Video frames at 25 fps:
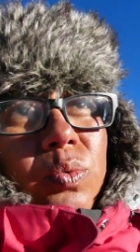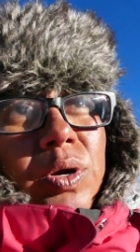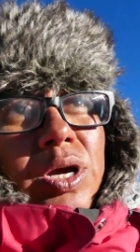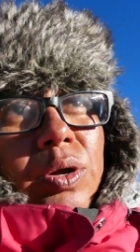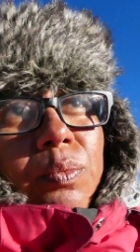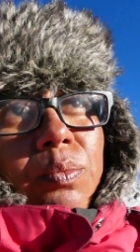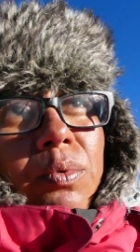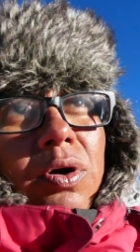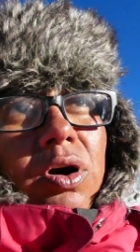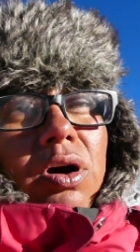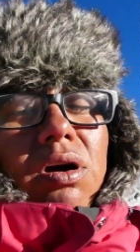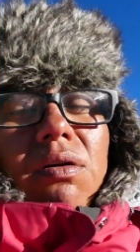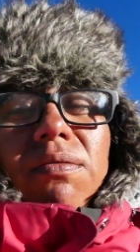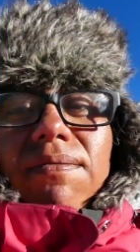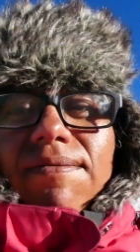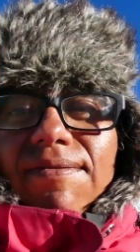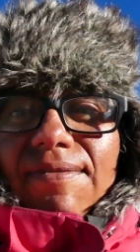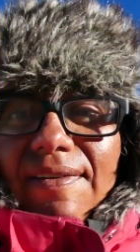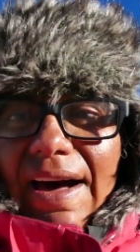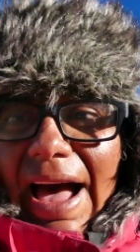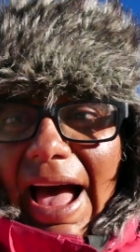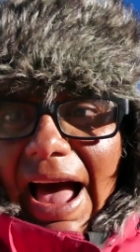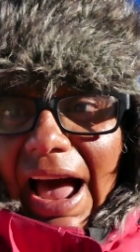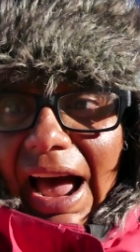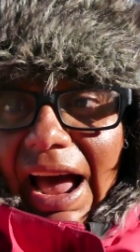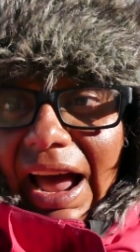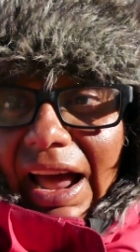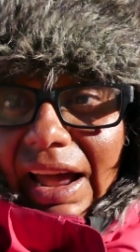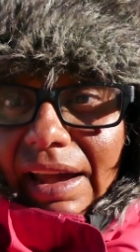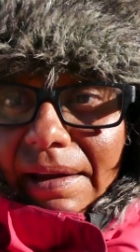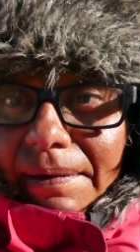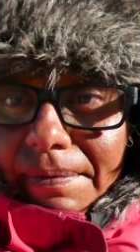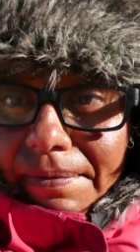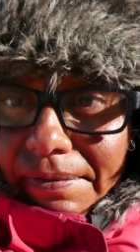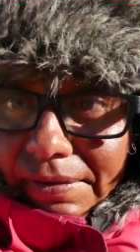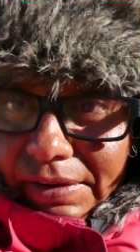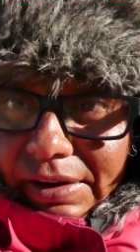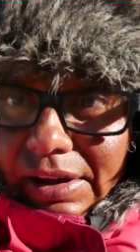we walk
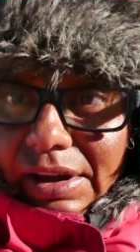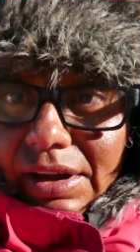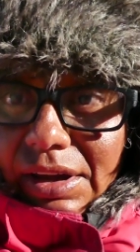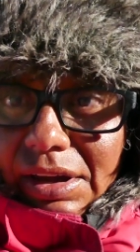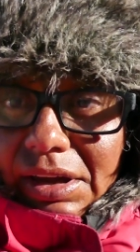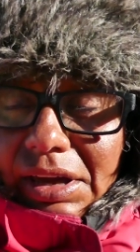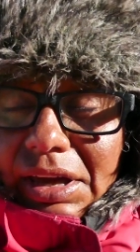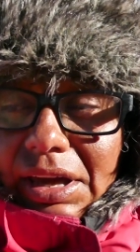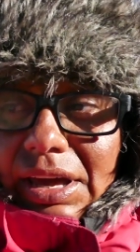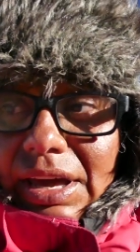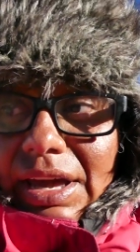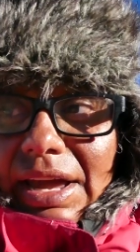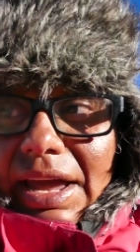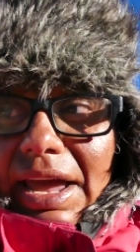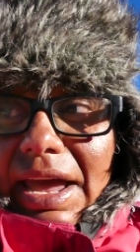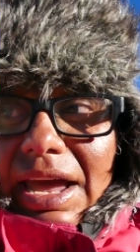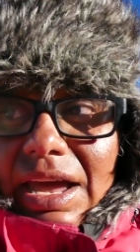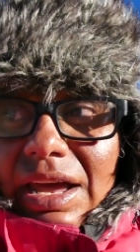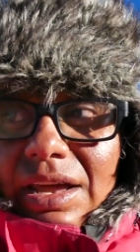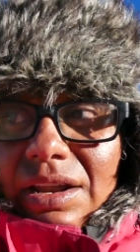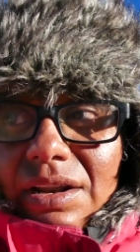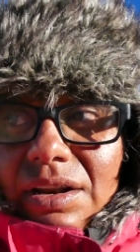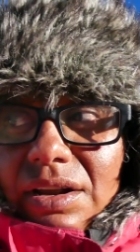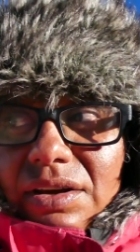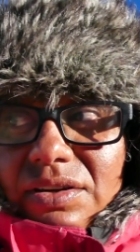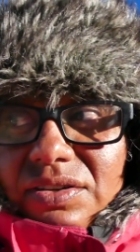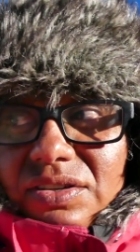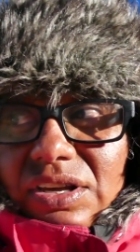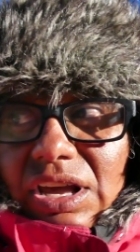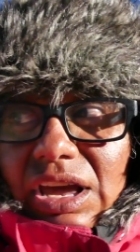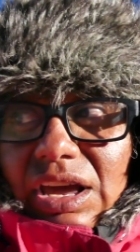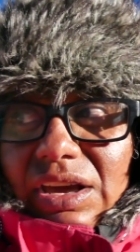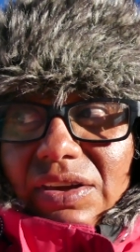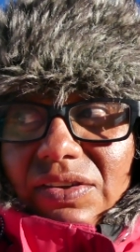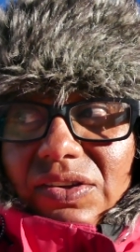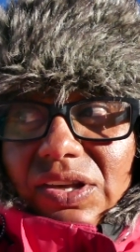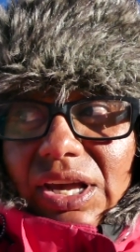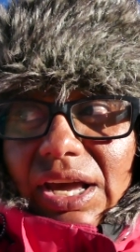five and those
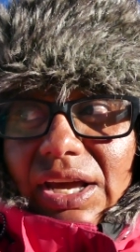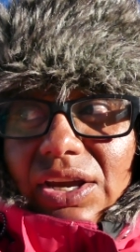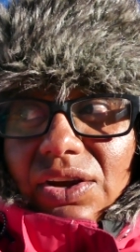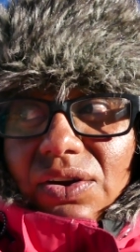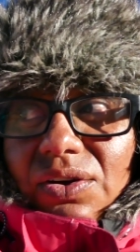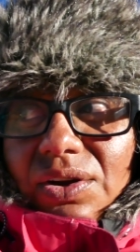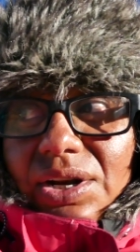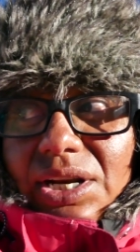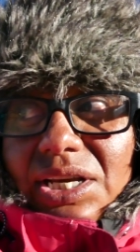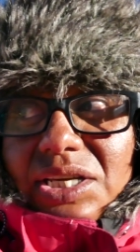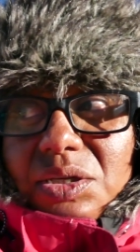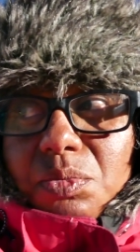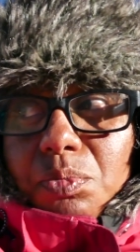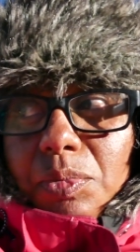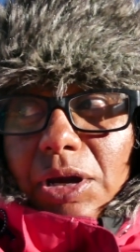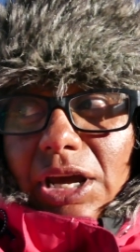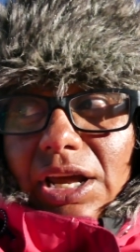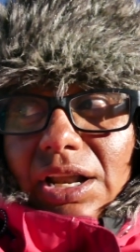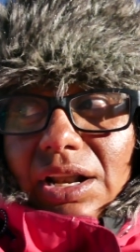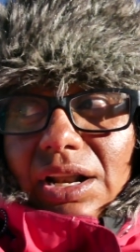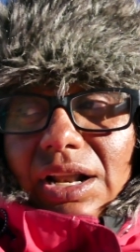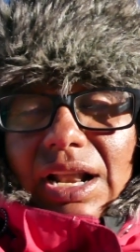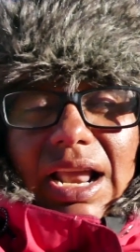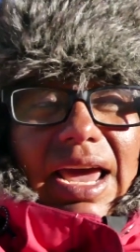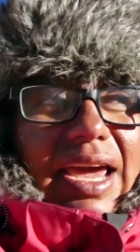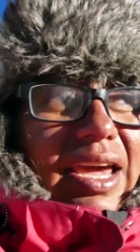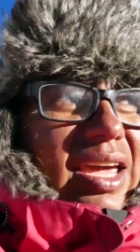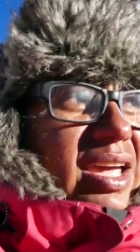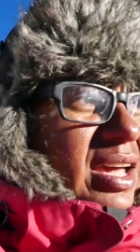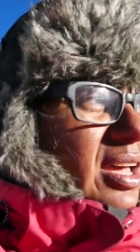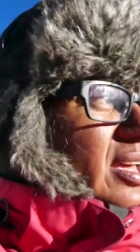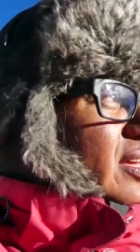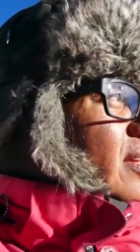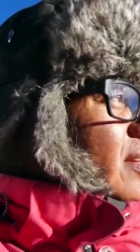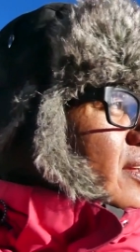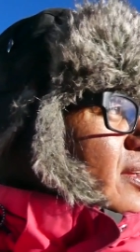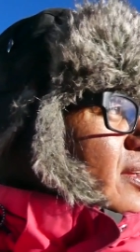days i only spend like